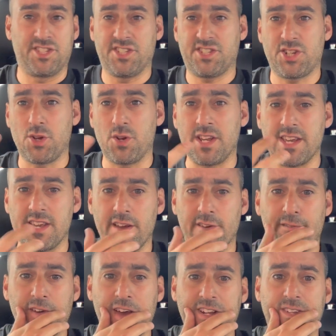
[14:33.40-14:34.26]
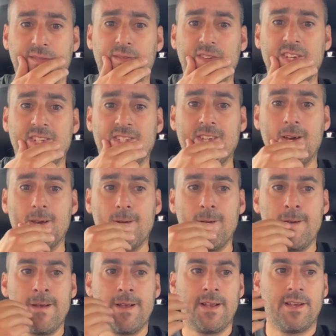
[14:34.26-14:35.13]
it's 2 litre effectively, so
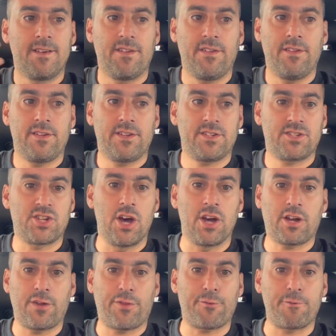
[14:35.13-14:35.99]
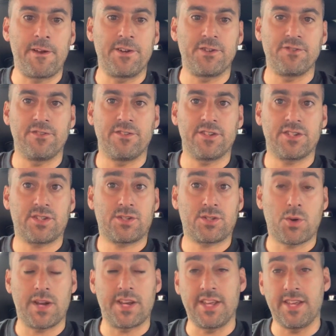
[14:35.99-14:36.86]
circa
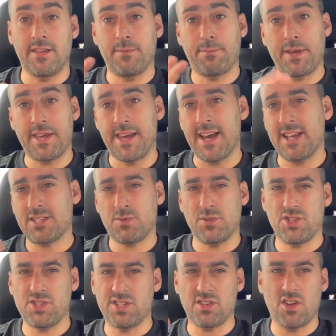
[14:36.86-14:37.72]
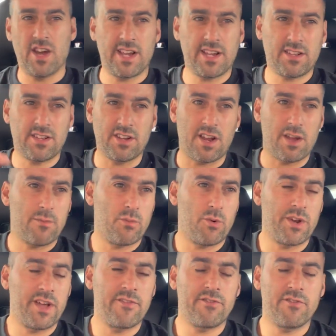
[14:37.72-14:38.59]
320 PS, which is like, you know,
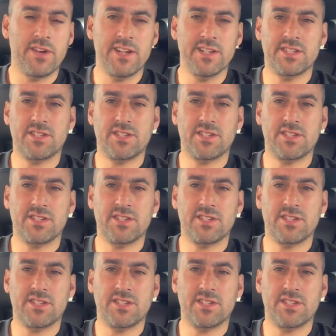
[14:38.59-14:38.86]
whatever it is,